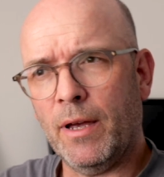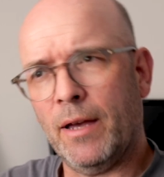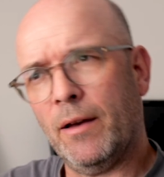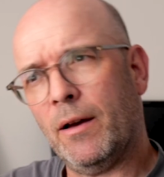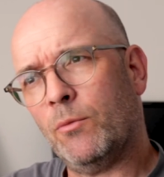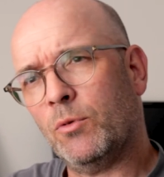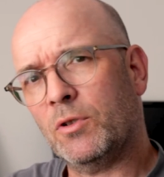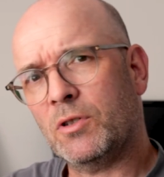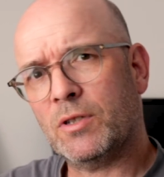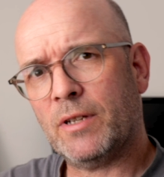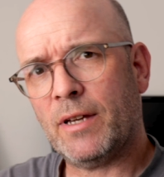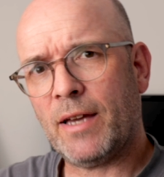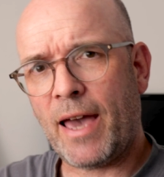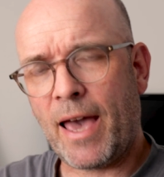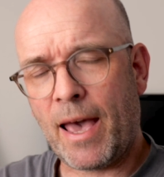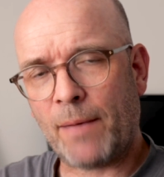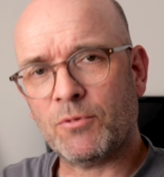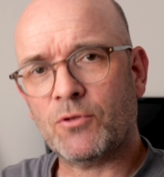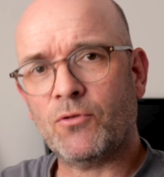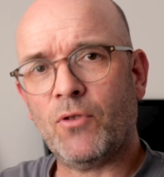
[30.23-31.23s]
I would say,
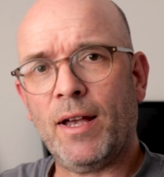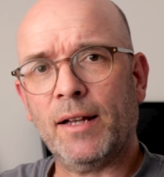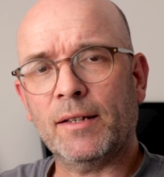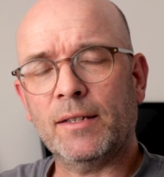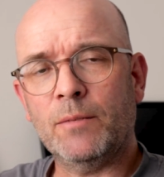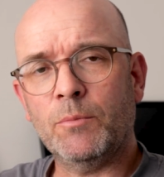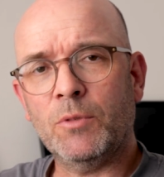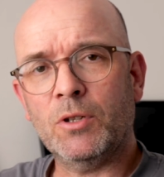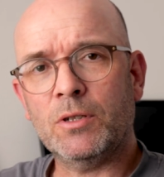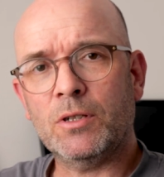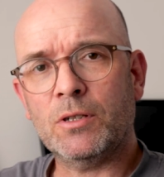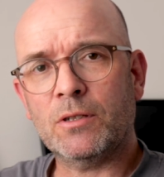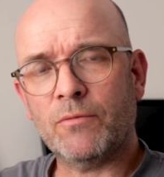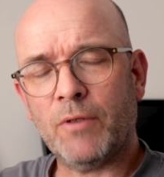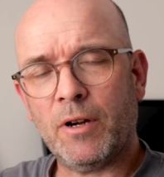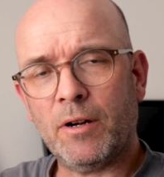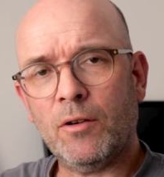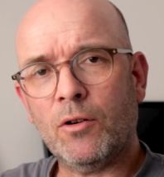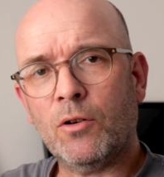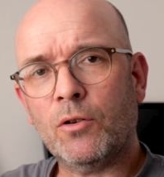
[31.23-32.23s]
abstract images
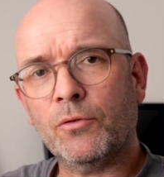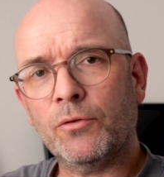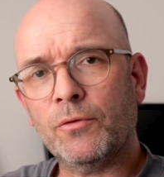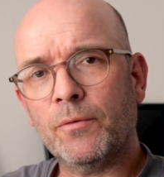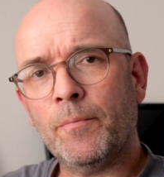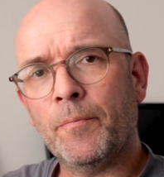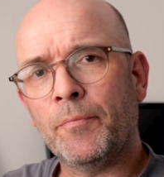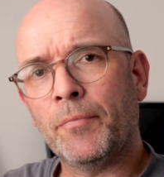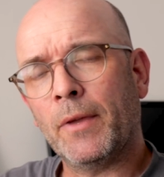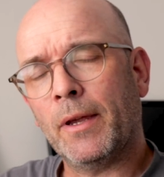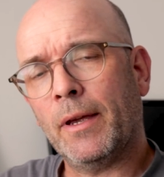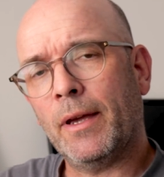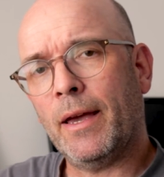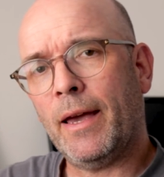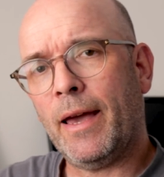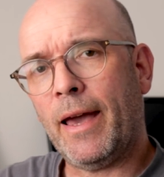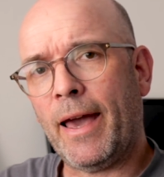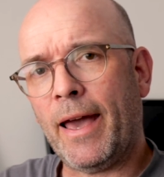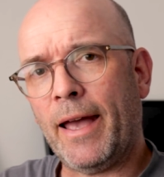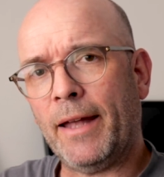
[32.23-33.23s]
very often,
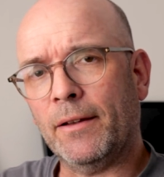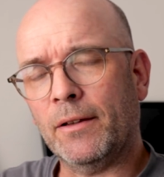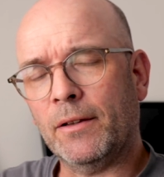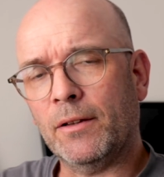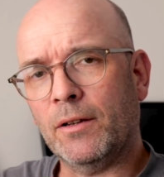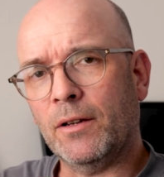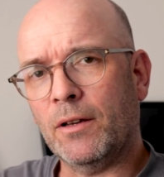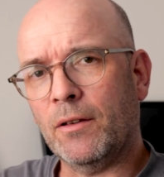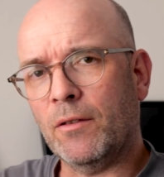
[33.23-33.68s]
and